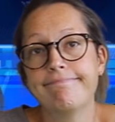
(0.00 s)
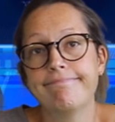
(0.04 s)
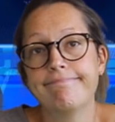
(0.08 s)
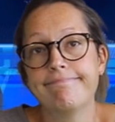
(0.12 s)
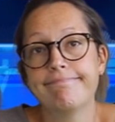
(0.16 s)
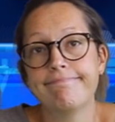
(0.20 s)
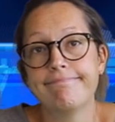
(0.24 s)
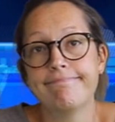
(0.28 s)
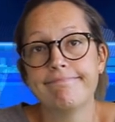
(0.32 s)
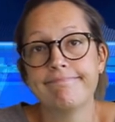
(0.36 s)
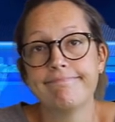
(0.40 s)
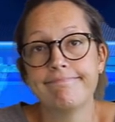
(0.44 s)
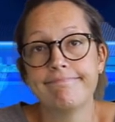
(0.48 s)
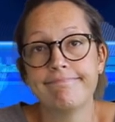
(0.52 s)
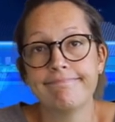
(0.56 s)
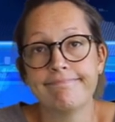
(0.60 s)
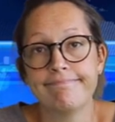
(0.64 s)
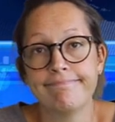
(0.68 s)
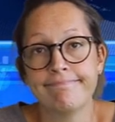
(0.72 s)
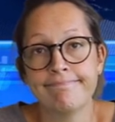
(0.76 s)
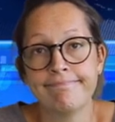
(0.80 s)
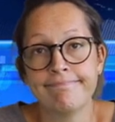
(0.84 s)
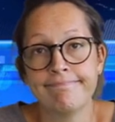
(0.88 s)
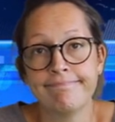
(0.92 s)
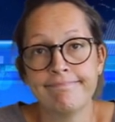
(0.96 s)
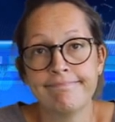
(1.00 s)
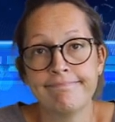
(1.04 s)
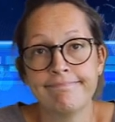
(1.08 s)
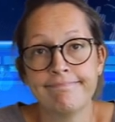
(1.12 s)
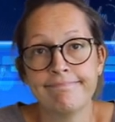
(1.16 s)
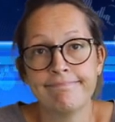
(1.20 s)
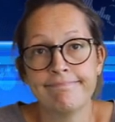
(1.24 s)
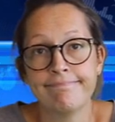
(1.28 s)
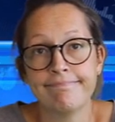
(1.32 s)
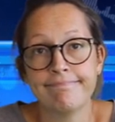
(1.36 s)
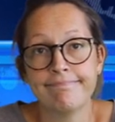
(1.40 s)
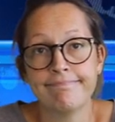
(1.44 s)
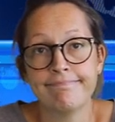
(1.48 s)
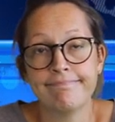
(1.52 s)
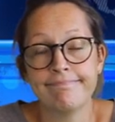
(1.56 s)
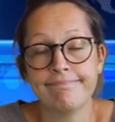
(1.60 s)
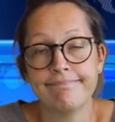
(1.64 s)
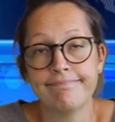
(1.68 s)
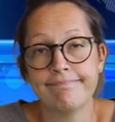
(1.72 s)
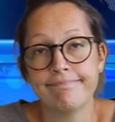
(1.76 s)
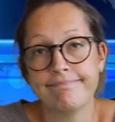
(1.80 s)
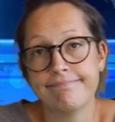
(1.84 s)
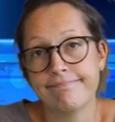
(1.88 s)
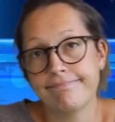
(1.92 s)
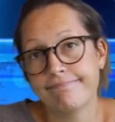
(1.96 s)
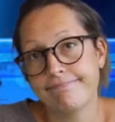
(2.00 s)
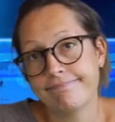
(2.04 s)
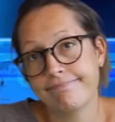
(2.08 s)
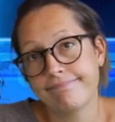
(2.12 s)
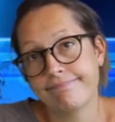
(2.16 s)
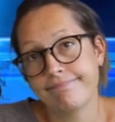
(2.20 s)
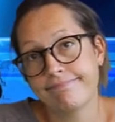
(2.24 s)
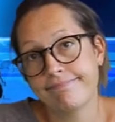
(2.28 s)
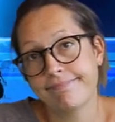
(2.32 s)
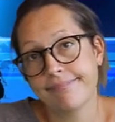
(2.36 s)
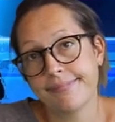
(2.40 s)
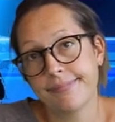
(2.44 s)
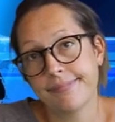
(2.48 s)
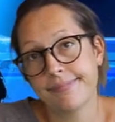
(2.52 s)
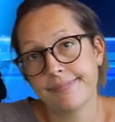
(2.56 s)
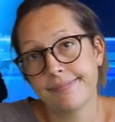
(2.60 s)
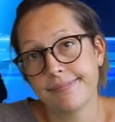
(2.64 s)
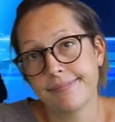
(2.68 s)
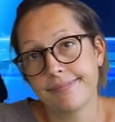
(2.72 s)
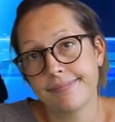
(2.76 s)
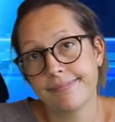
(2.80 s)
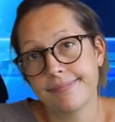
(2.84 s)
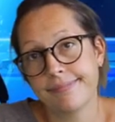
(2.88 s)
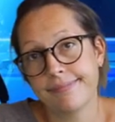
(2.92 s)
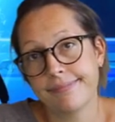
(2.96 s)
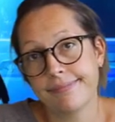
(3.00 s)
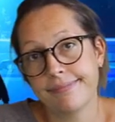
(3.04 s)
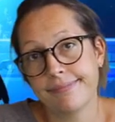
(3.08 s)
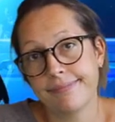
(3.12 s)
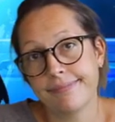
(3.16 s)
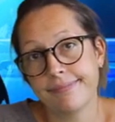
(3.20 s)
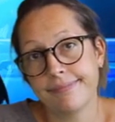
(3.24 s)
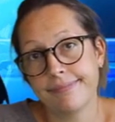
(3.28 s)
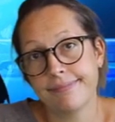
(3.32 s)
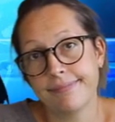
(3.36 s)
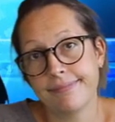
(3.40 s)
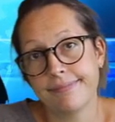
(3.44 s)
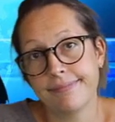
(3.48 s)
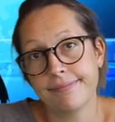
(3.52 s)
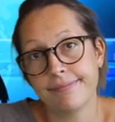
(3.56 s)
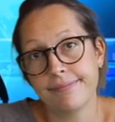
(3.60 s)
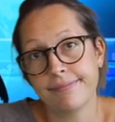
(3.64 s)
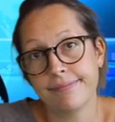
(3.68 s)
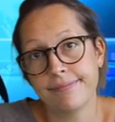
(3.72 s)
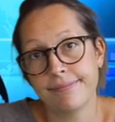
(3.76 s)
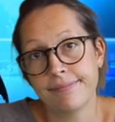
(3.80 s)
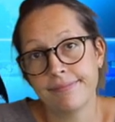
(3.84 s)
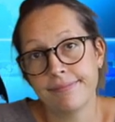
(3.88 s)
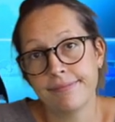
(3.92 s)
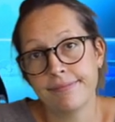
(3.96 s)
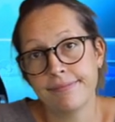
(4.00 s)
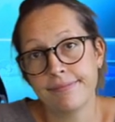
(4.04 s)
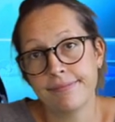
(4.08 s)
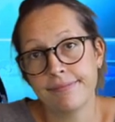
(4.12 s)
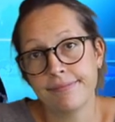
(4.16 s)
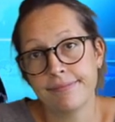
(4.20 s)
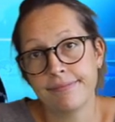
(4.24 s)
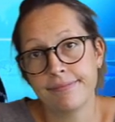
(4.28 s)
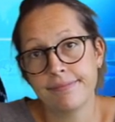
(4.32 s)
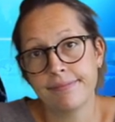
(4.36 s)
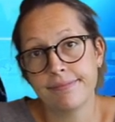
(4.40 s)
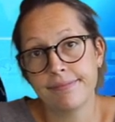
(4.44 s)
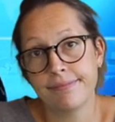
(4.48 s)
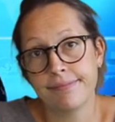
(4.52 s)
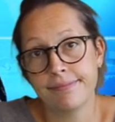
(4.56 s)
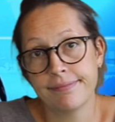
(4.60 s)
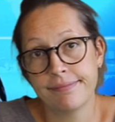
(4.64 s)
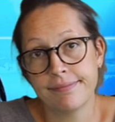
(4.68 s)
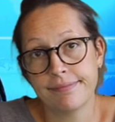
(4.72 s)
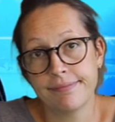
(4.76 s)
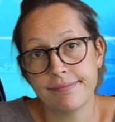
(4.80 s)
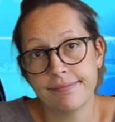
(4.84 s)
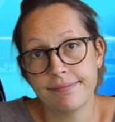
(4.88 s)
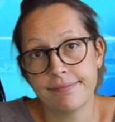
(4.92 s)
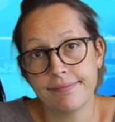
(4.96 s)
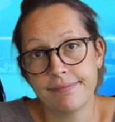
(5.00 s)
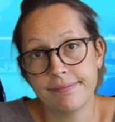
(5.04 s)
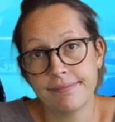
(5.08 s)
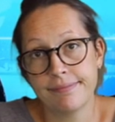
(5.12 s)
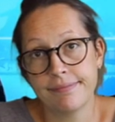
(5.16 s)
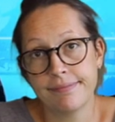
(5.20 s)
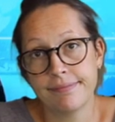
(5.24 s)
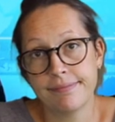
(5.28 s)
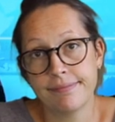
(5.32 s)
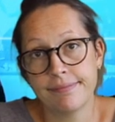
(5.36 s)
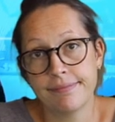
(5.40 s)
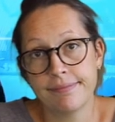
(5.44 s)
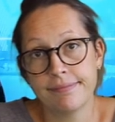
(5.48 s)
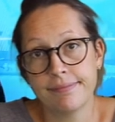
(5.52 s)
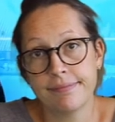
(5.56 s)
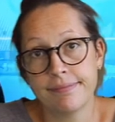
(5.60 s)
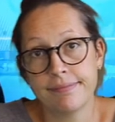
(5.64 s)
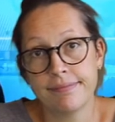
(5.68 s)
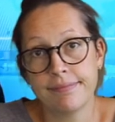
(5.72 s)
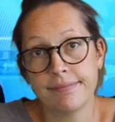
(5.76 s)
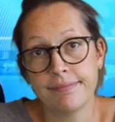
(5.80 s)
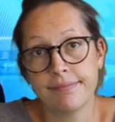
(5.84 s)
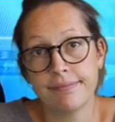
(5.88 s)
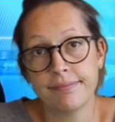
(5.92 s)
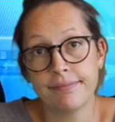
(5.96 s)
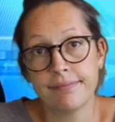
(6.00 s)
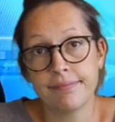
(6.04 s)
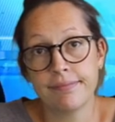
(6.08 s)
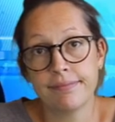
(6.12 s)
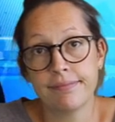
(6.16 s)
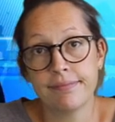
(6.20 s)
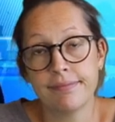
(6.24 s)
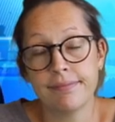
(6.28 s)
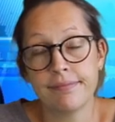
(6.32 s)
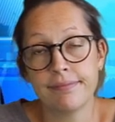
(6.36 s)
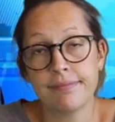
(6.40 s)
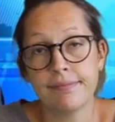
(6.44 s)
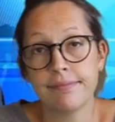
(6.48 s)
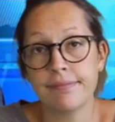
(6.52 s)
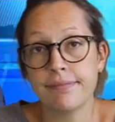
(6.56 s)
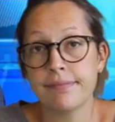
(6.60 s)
This person isn't speaking.